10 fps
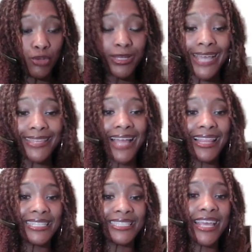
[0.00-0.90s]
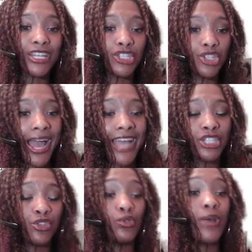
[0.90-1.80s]
duplicate that listing and try
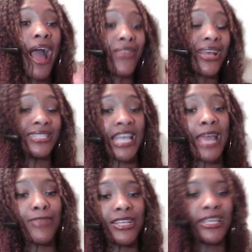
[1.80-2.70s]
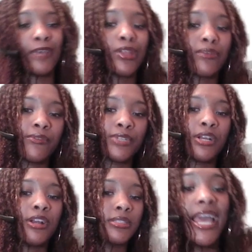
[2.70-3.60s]
to have that same listing with free
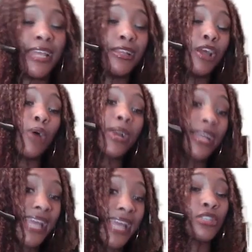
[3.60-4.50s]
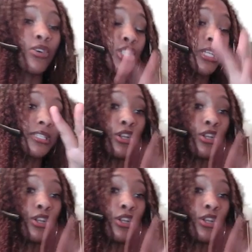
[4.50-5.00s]
returns in lowercase or just